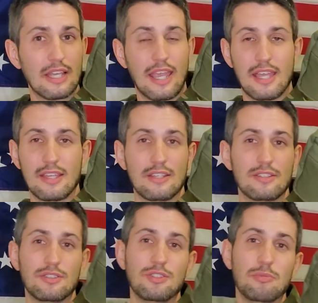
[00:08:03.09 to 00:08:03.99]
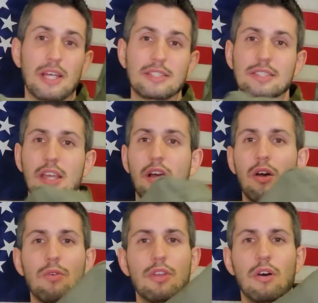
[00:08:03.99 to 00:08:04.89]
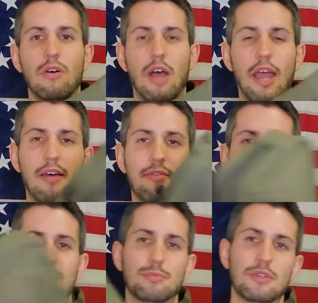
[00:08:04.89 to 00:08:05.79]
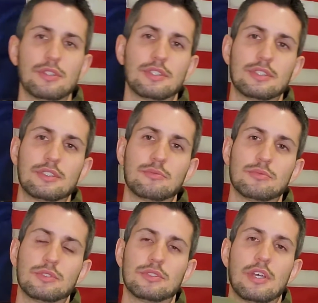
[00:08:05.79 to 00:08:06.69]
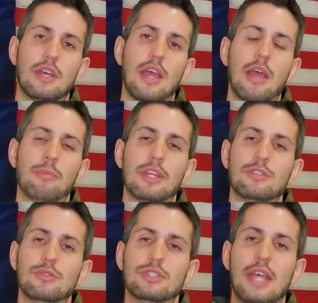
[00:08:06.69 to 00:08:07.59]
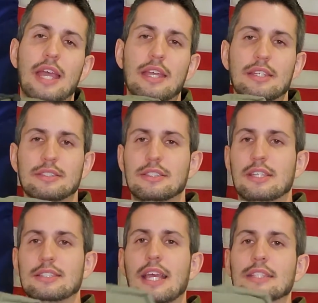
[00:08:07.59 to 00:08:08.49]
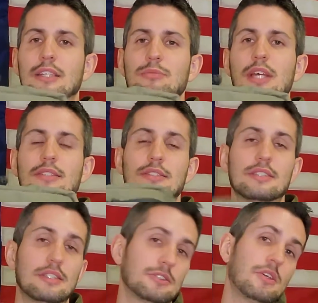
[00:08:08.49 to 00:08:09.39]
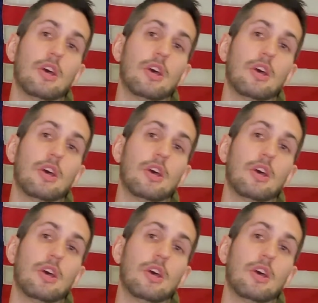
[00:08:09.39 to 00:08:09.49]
And you might say, oh no, I have the Spiritus Systems MK2 SAC and it's the exact same size as this.